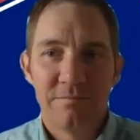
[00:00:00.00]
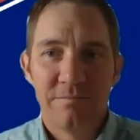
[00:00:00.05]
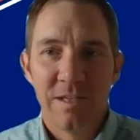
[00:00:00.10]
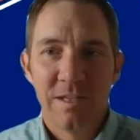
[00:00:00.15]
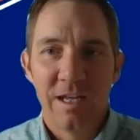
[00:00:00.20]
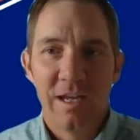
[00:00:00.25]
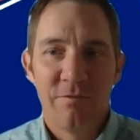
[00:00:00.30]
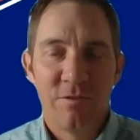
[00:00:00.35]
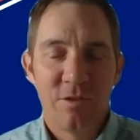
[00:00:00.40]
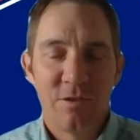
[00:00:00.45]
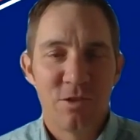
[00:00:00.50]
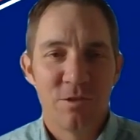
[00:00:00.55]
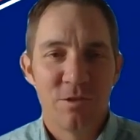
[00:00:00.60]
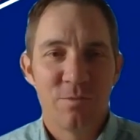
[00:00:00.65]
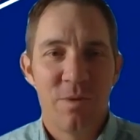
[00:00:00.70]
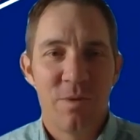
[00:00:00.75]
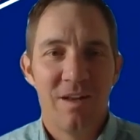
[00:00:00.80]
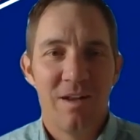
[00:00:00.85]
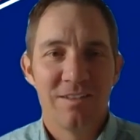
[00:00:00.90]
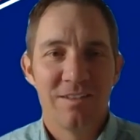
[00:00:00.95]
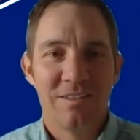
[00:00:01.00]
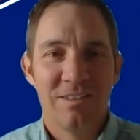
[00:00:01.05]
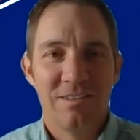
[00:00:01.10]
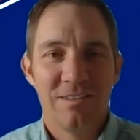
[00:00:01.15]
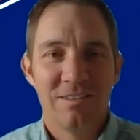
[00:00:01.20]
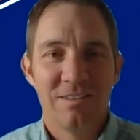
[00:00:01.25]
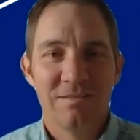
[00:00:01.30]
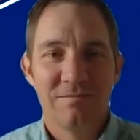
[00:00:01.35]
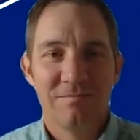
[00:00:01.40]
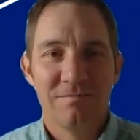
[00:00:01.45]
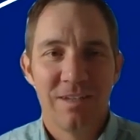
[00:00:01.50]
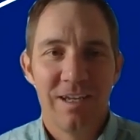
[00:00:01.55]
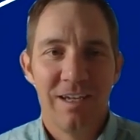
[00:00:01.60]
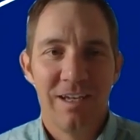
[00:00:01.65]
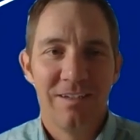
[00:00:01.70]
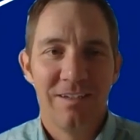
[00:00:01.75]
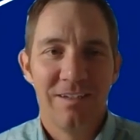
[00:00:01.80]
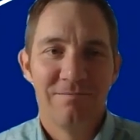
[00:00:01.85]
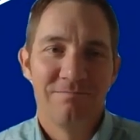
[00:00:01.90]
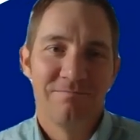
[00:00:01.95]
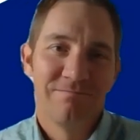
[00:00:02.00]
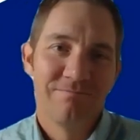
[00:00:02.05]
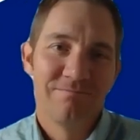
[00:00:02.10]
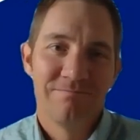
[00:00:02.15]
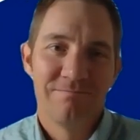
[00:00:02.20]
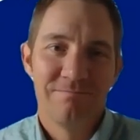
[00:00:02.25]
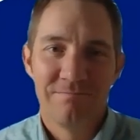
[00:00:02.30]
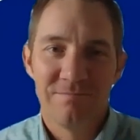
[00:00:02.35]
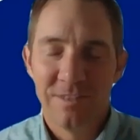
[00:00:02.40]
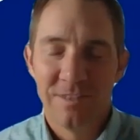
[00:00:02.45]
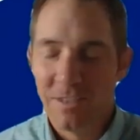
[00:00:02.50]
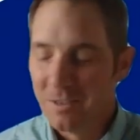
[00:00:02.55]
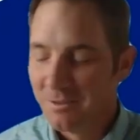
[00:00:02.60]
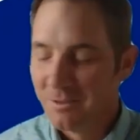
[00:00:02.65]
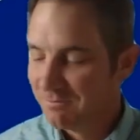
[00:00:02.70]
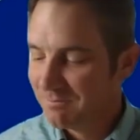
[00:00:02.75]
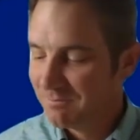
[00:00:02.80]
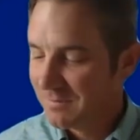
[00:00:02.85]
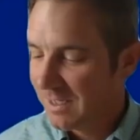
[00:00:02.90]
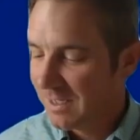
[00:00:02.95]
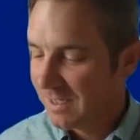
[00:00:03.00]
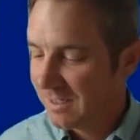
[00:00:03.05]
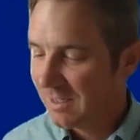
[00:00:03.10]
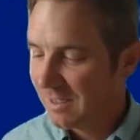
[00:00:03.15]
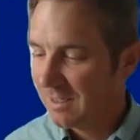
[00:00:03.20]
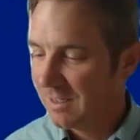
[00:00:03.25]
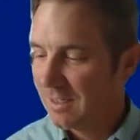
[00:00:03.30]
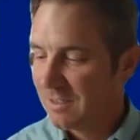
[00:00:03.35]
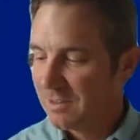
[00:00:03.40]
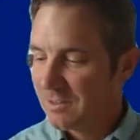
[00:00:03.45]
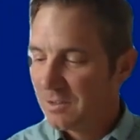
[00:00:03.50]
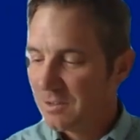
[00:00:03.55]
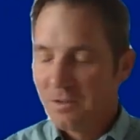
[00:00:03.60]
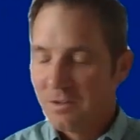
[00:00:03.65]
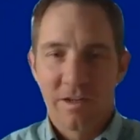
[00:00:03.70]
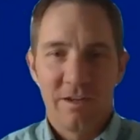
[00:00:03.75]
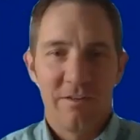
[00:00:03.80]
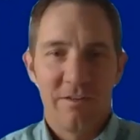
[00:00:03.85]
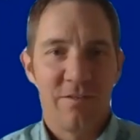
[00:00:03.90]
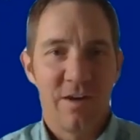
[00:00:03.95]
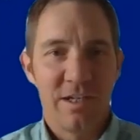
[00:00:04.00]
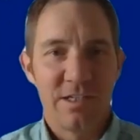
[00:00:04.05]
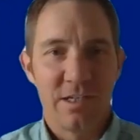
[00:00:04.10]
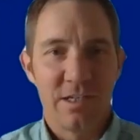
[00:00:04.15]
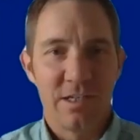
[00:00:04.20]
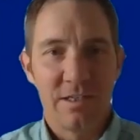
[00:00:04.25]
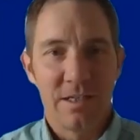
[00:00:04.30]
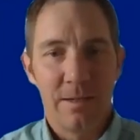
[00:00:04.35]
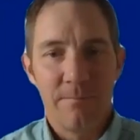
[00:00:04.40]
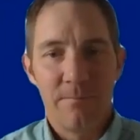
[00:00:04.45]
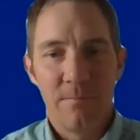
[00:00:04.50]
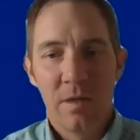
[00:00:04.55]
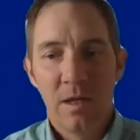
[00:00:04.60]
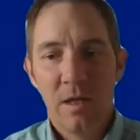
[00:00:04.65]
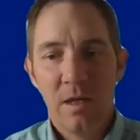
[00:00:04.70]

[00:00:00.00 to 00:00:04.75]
They have insurance policies, and and so they're going to fight you on that.